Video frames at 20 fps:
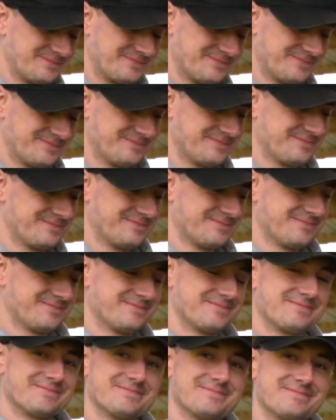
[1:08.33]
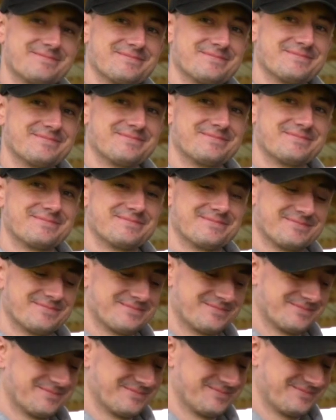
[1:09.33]

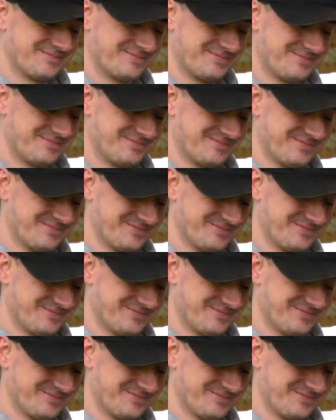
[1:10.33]
(silent)